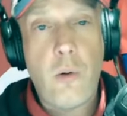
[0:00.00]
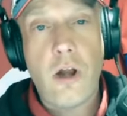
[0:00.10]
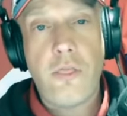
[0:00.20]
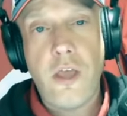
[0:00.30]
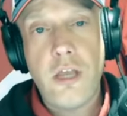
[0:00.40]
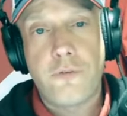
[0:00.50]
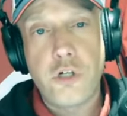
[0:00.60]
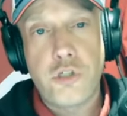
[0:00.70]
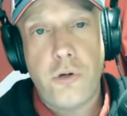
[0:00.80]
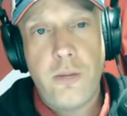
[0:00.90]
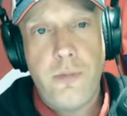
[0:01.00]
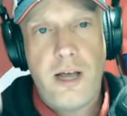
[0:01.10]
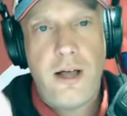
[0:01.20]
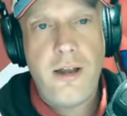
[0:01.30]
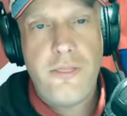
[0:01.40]
I want to thank you for joining
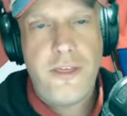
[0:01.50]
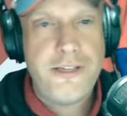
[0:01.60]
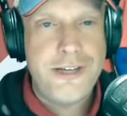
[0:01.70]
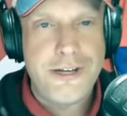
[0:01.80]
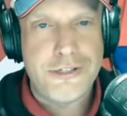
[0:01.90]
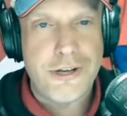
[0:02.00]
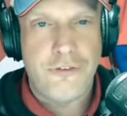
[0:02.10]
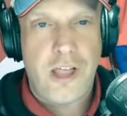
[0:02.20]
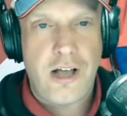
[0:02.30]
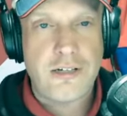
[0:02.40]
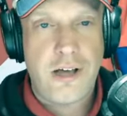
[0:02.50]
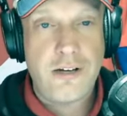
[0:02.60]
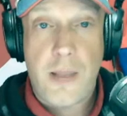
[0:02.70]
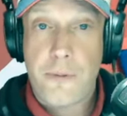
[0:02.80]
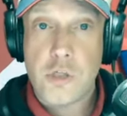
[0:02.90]
me on this edition of Locked
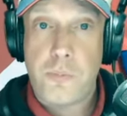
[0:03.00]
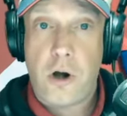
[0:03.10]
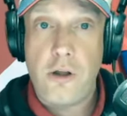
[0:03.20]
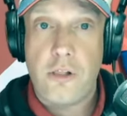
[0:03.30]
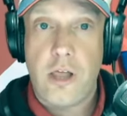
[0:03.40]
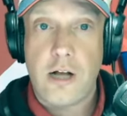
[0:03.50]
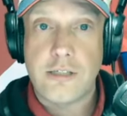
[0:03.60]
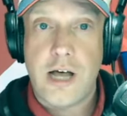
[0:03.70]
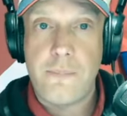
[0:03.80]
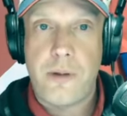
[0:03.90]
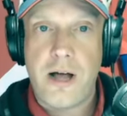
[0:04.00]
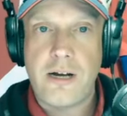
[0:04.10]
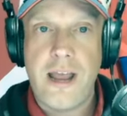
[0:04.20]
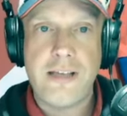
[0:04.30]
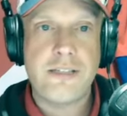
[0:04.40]
On Capitals, part of the Locked On
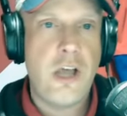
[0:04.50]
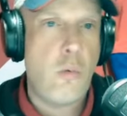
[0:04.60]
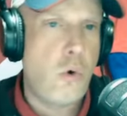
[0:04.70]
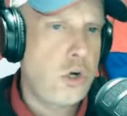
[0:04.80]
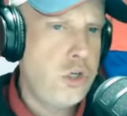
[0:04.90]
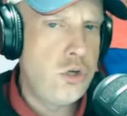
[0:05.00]
Podcast Network,